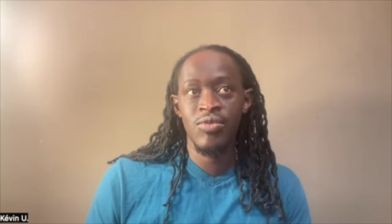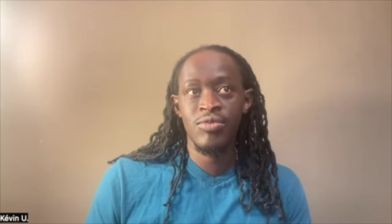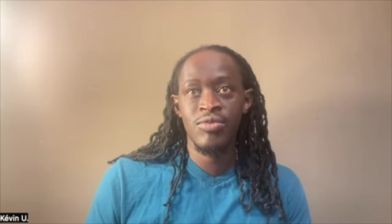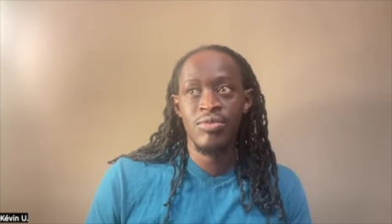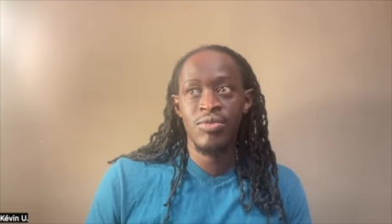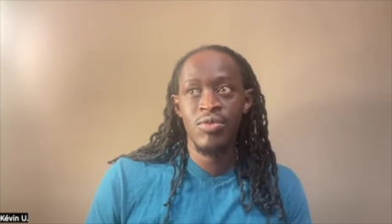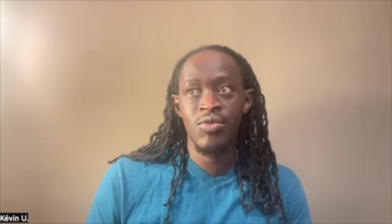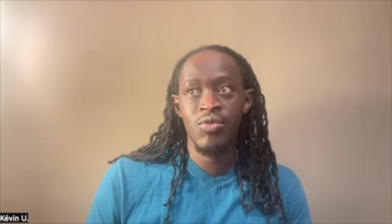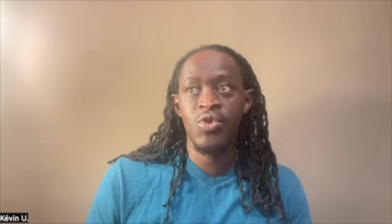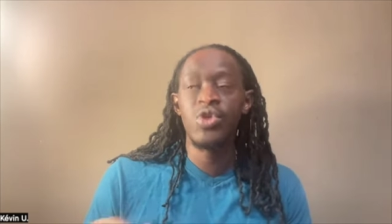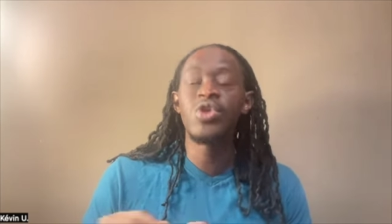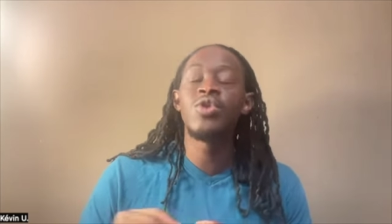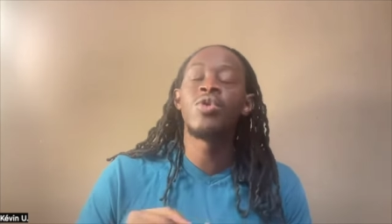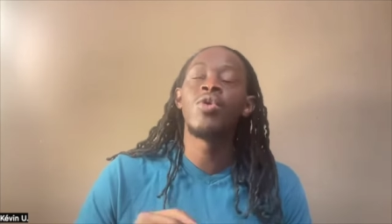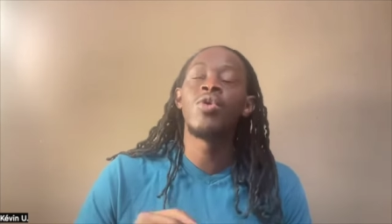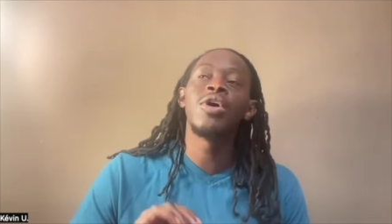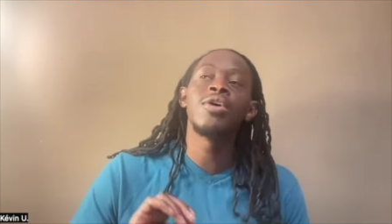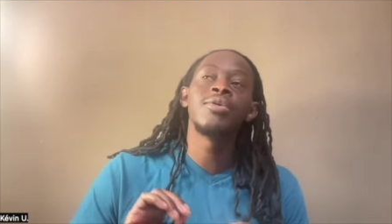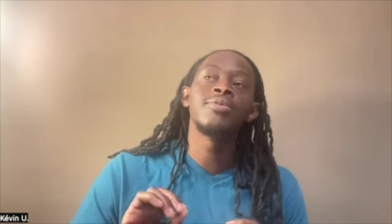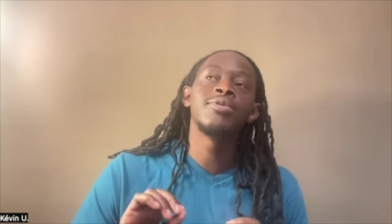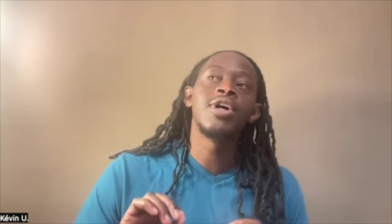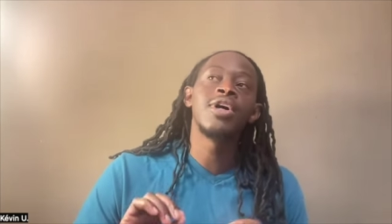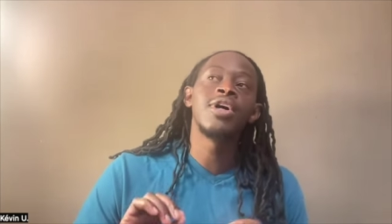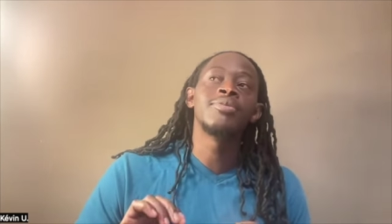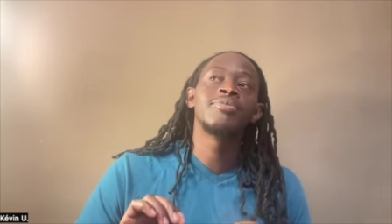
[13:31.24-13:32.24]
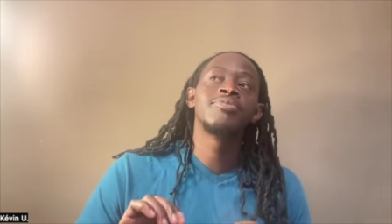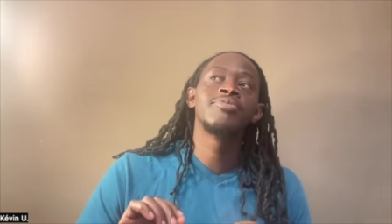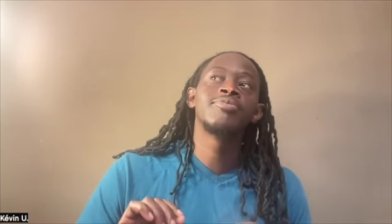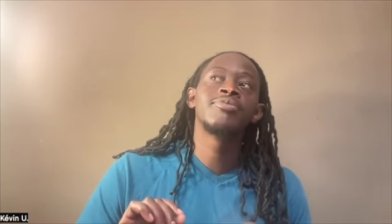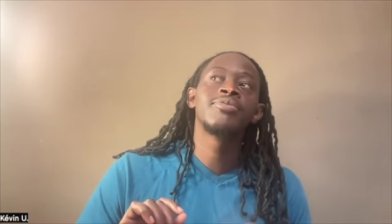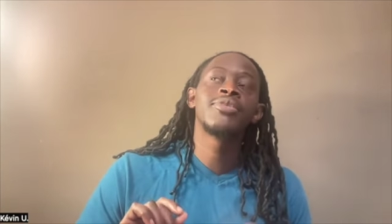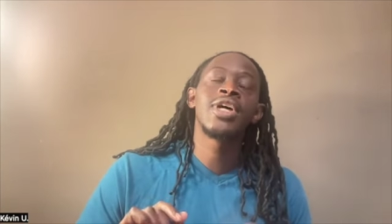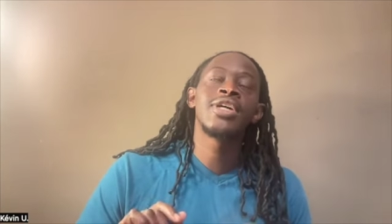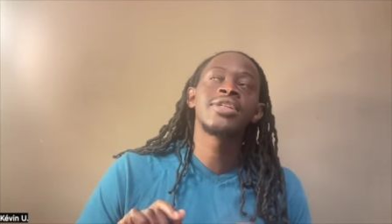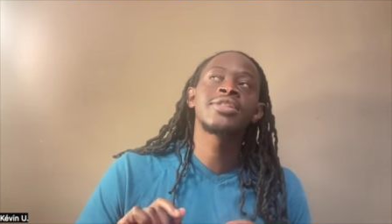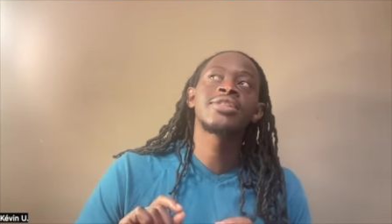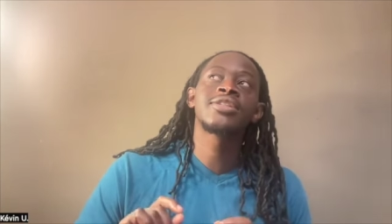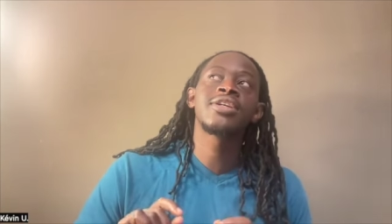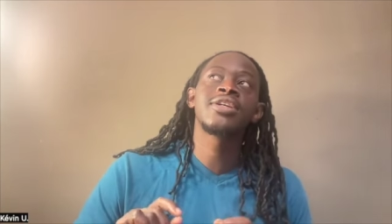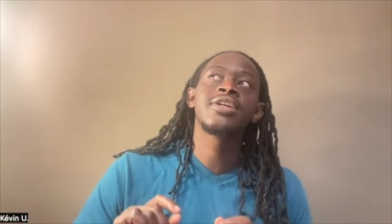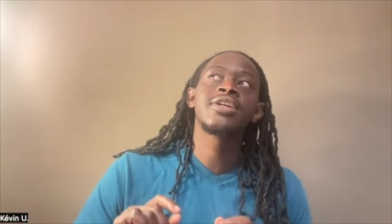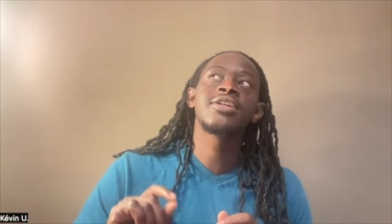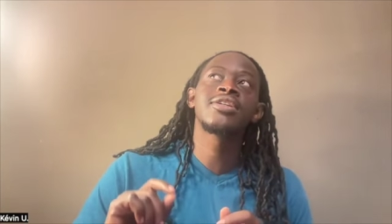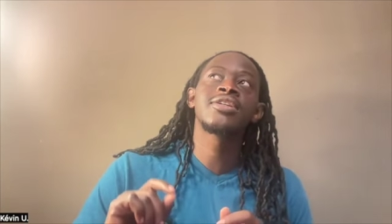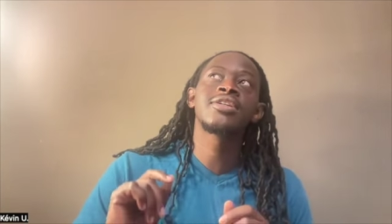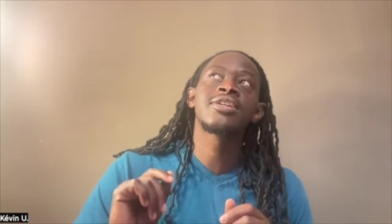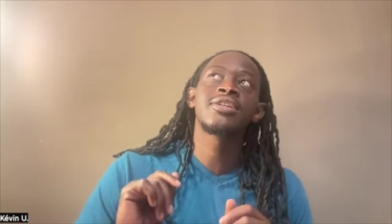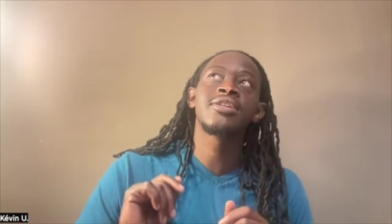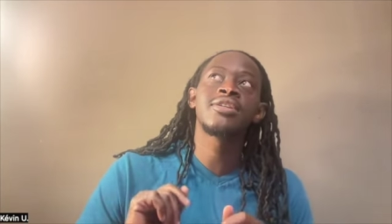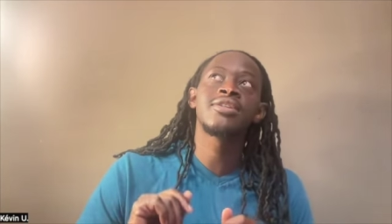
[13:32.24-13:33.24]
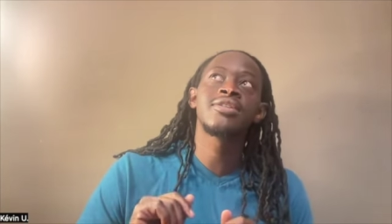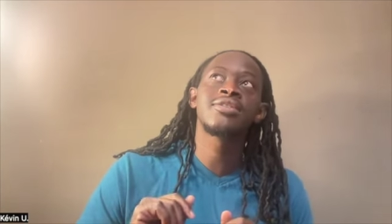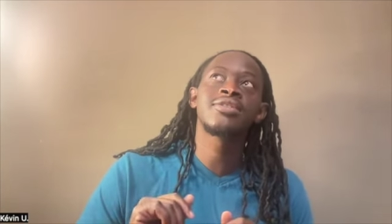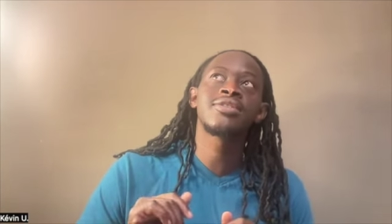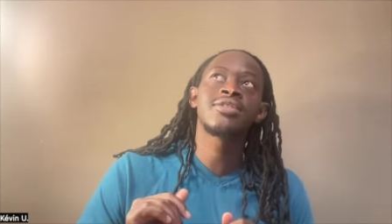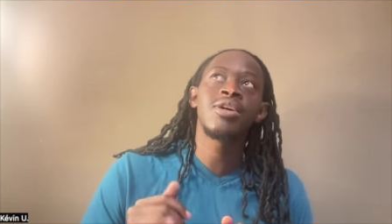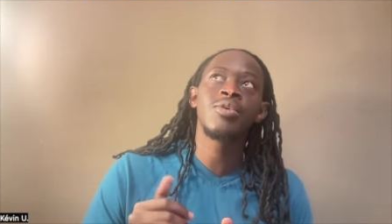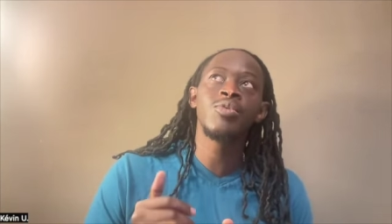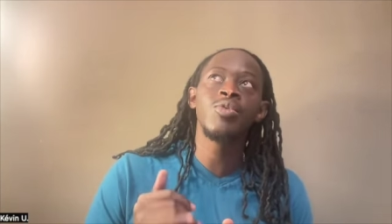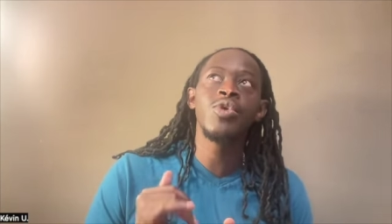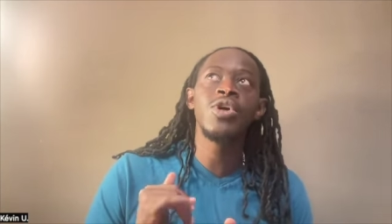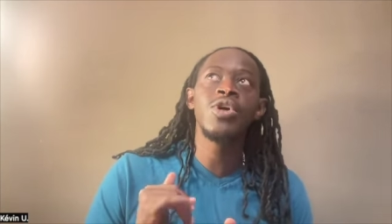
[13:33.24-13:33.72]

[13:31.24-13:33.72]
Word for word: We, well, no, they said someone